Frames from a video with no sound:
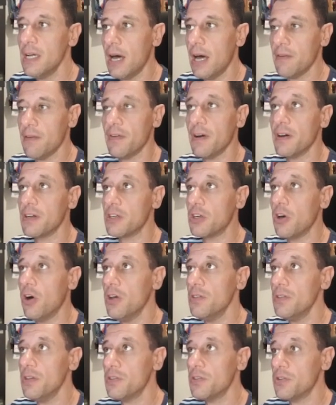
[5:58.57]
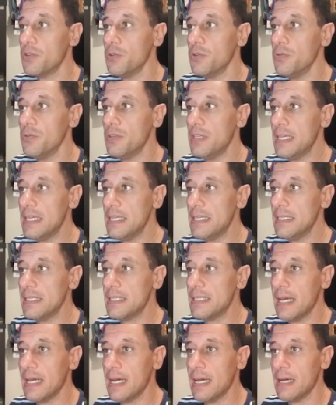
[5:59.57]
I've gone through
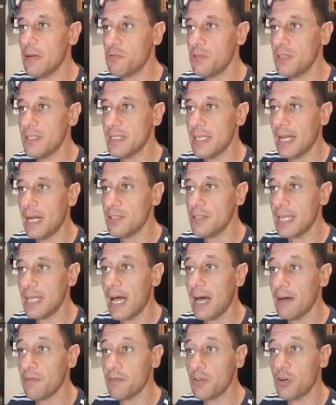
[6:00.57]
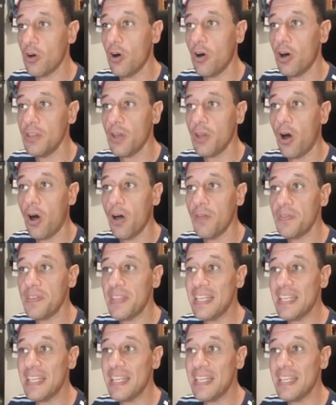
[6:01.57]
these uh, results. I've gone on the